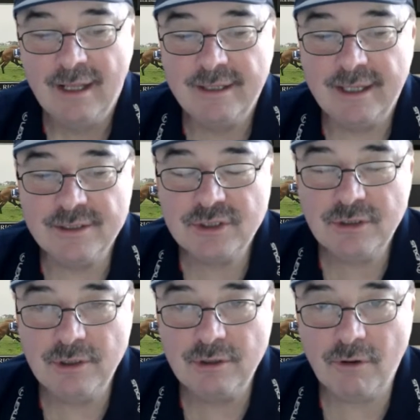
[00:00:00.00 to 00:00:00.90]
There's
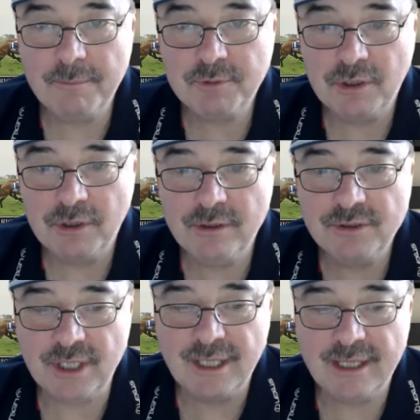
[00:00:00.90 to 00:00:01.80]
2 Group
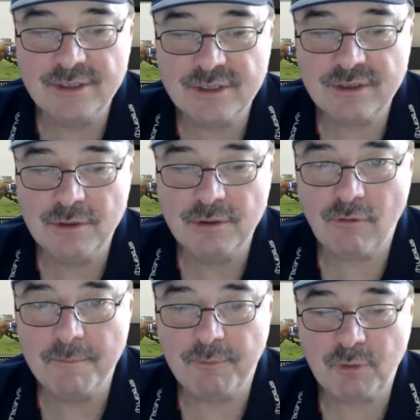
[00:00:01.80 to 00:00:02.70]
2s and there's 2
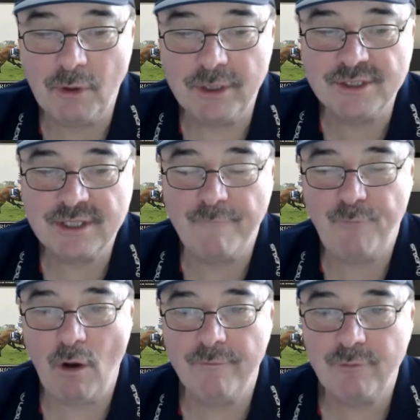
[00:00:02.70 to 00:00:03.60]
Group 3s. So
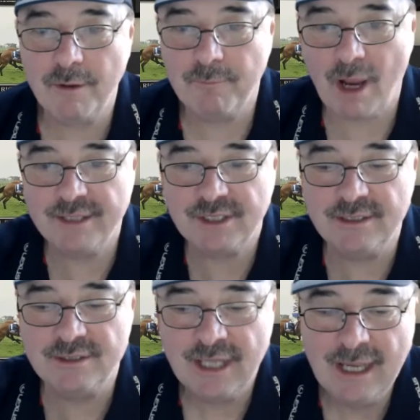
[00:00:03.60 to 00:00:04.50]
5 group
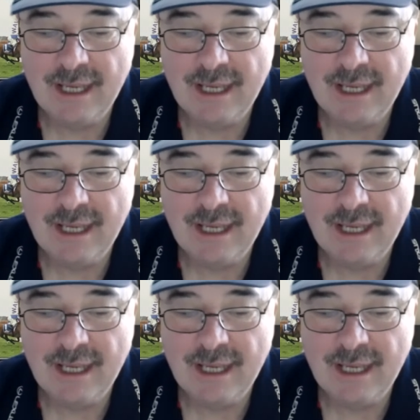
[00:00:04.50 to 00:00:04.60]
races.